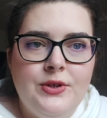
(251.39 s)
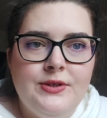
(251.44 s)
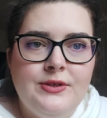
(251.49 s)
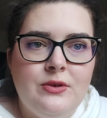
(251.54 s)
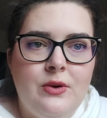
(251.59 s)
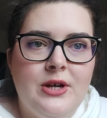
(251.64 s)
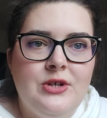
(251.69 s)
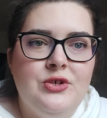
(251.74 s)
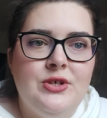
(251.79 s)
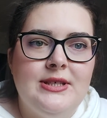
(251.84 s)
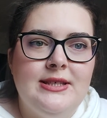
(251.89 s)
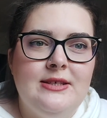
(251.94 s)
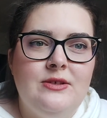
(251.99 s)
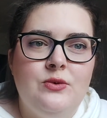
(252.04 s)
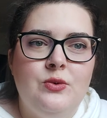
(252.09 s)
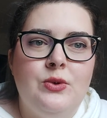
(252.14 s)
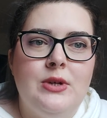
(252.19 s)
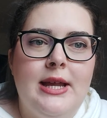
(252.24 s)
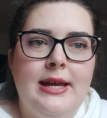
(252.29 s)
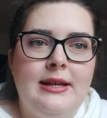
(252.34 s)
So I just
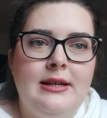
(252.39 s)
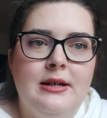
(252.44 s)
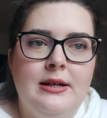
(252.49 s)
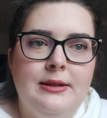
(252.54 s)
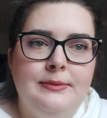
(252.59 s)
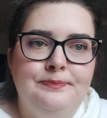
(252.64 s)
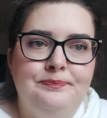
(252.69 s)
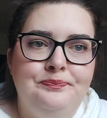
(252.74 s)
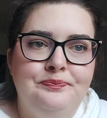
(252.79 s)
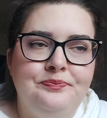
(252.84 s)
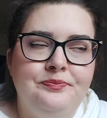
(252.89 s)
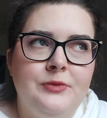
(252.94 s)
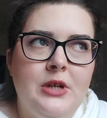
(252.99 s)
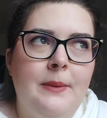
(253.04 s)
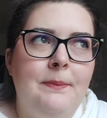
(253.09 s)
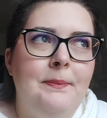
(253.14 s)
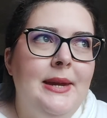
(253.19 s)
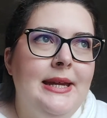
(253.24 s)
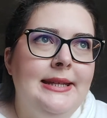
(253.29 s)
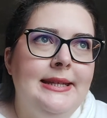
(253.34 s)
took a
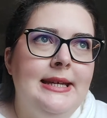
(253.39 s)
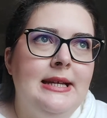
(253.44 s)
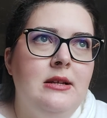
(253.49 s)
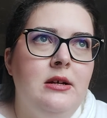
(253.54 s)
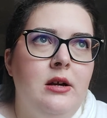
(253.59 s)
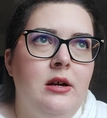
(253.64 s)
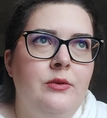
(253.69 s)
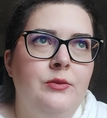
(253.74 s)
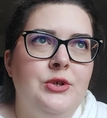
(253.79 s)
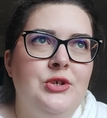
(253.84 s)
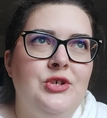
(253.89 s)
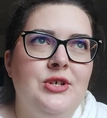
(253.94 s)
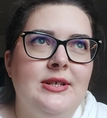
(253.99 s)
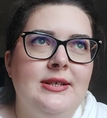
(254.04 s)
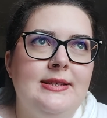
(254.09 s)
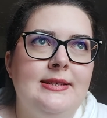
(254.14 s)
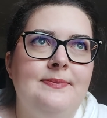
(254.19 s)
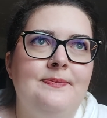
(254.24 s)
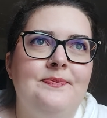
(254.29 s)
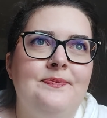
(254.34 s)
painkiller, which
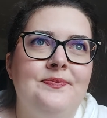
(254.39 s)
is